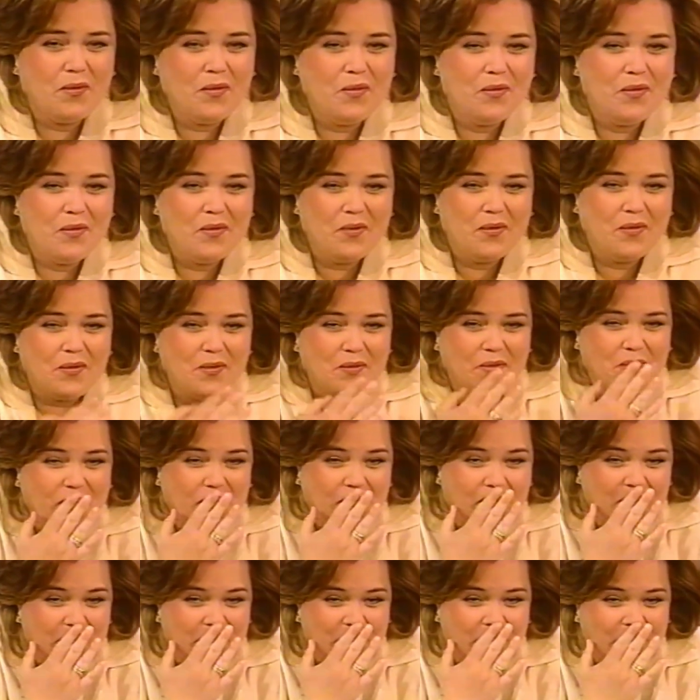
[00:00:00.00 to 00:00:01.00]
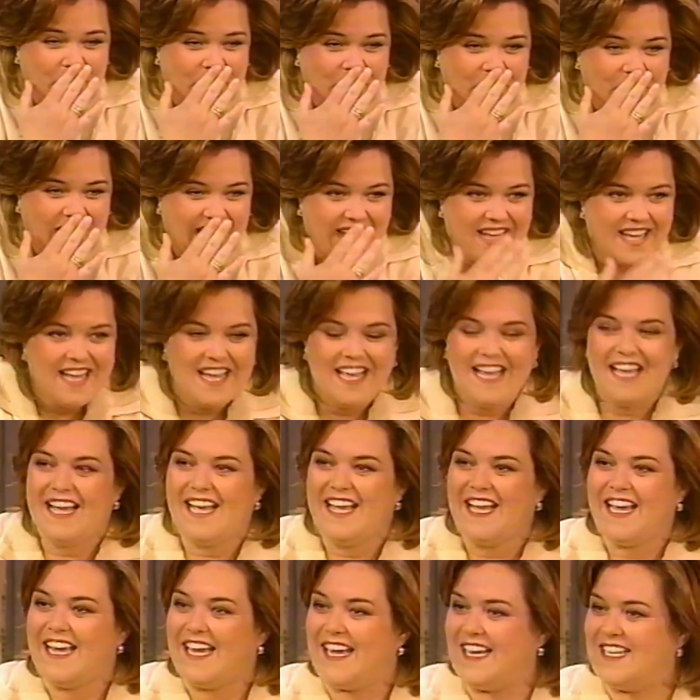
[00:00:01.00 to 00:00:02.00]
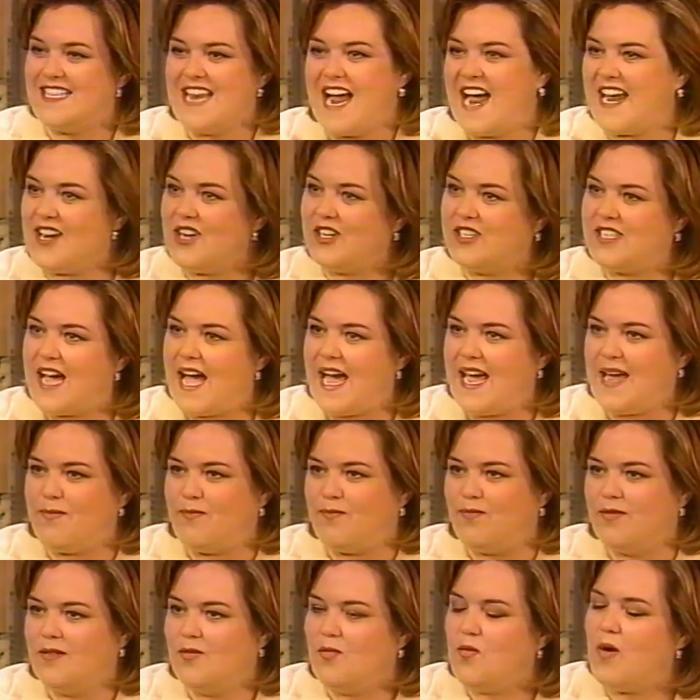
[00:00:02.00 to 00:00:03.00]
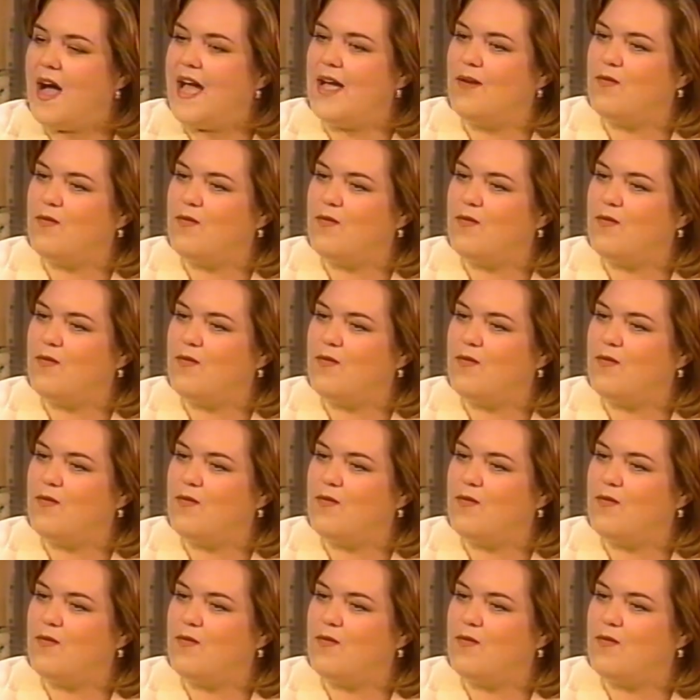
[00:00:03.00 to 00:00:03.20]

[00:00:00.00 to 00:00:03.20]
I mean, he's a really nice guy. He's not your I... type. No. Why?